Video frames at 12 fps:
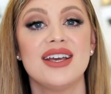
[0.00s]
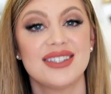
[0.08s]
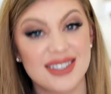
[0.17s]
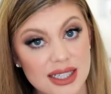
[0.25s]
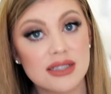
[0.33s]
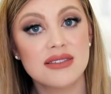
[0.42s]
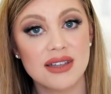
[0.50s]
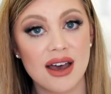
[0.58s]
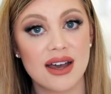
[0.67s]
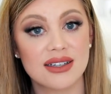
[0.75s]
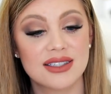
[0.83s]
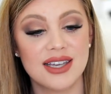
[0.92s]
It still
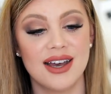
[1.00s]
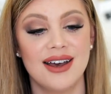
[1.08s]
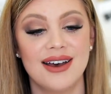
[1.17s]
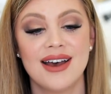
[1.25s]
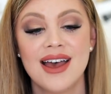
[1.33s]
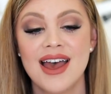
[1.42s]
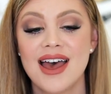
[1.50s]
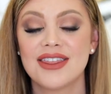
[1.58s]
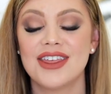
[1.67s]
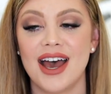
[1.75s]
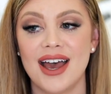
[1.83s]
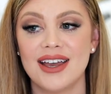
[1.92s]
sucks
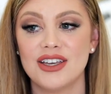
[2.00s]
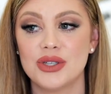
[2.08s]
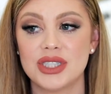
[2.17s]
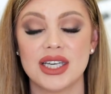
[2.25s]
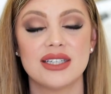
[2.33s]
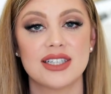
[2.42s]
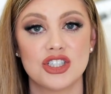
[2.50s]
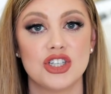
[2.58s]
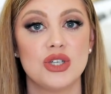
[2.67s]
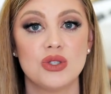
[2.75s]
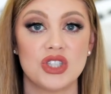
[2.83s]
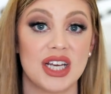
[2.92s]
that you see such a
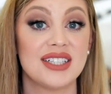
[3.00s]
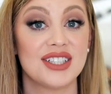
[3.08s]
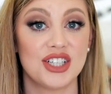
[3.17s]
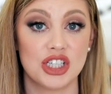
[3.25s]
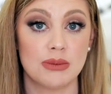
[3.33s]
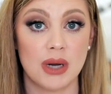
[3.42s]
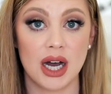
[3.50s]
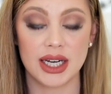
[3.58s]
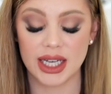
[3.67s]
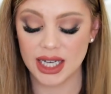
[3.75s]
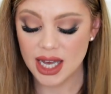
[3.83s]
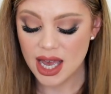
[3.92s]
huge change in your
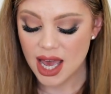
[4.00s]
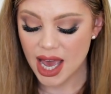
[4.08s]
body.